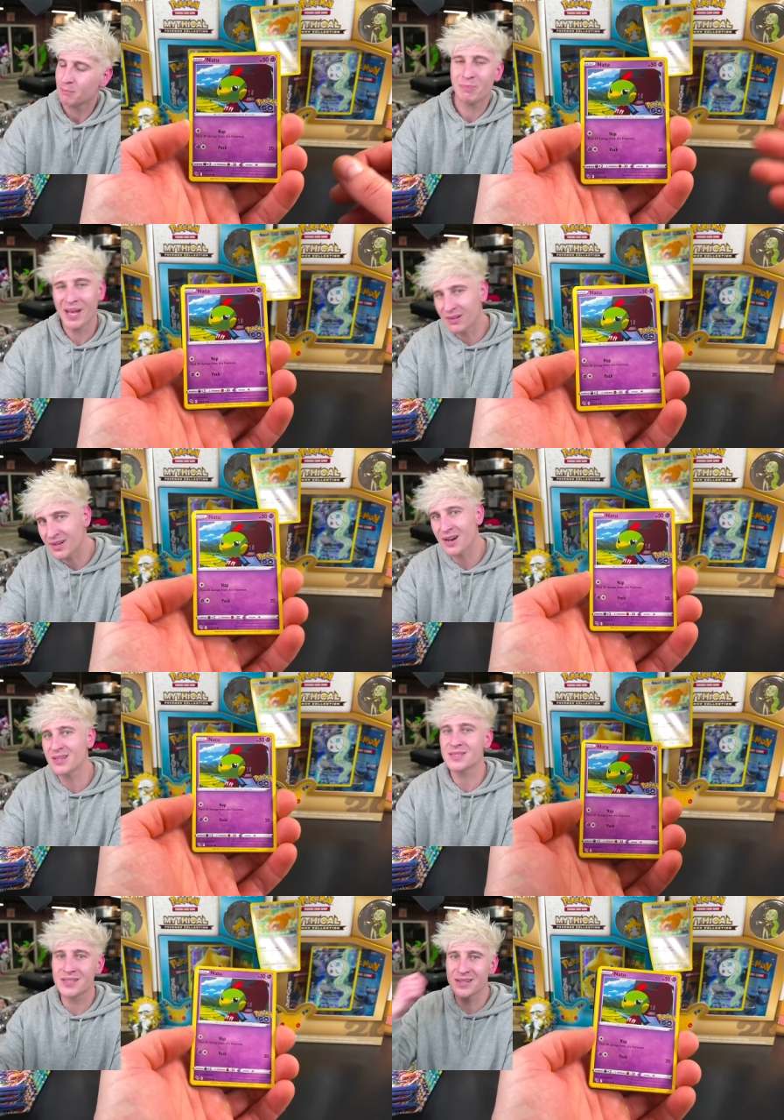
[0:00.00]
bailing on
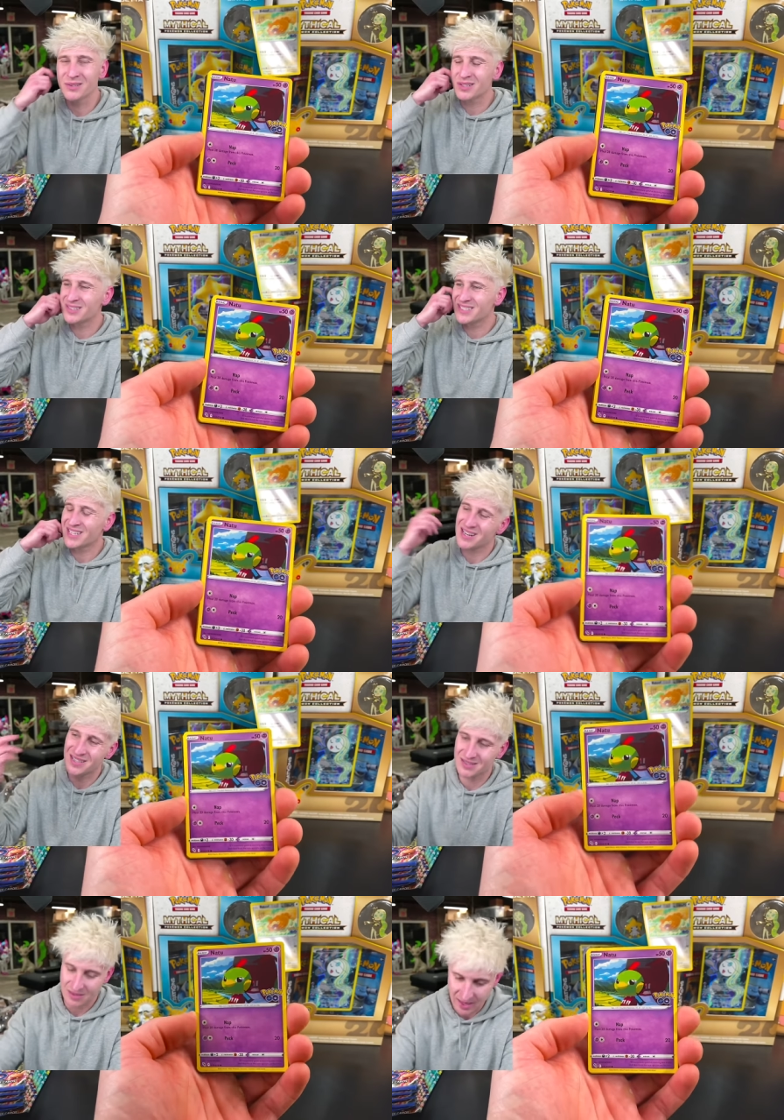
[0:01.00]
us in New Jersey, it's kind
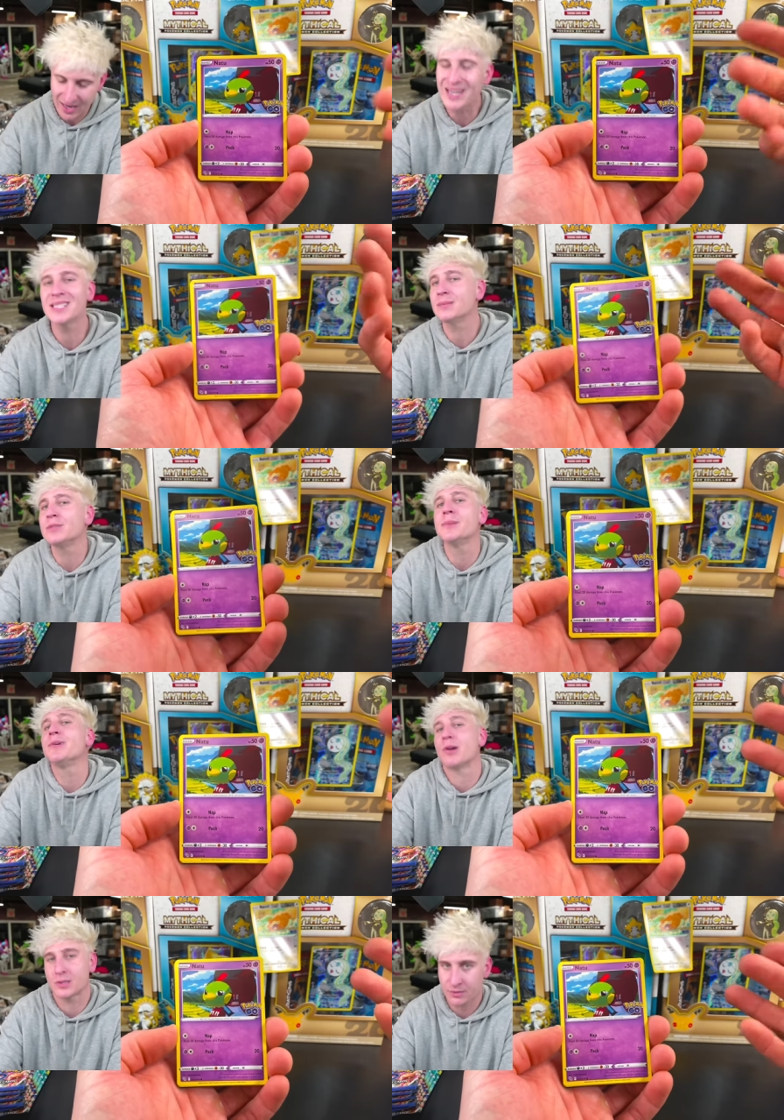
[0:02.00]
of I need some Jimmy
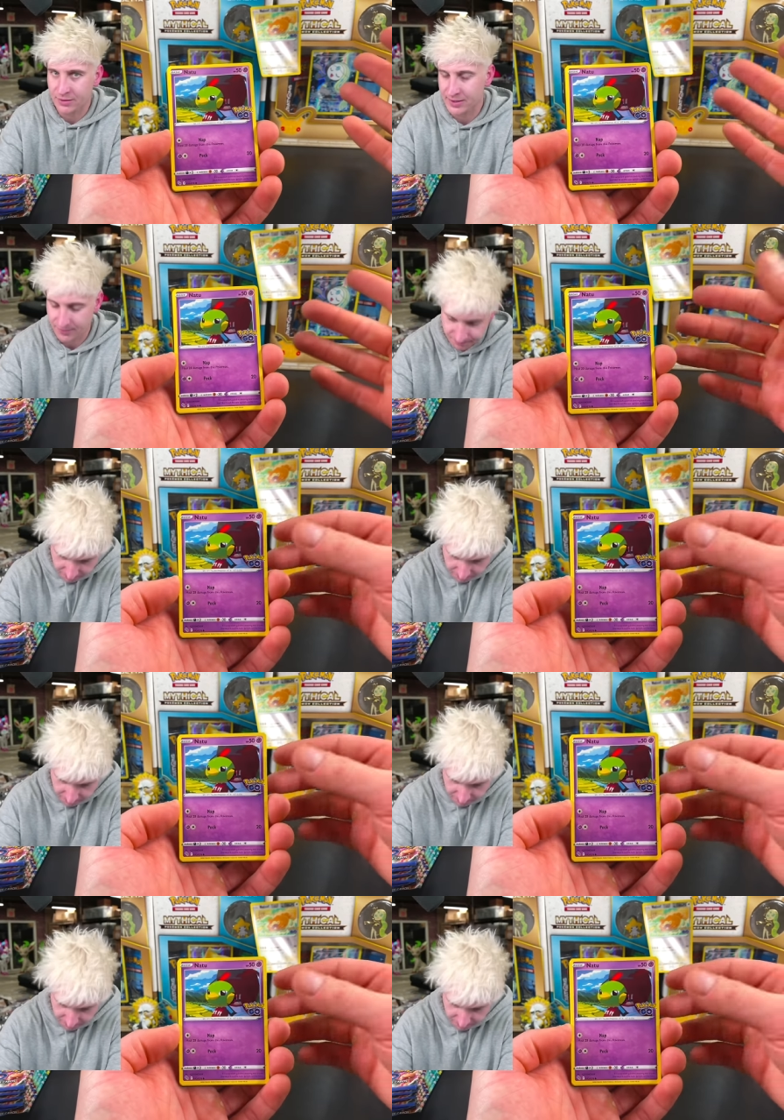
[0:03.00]
rustling around here.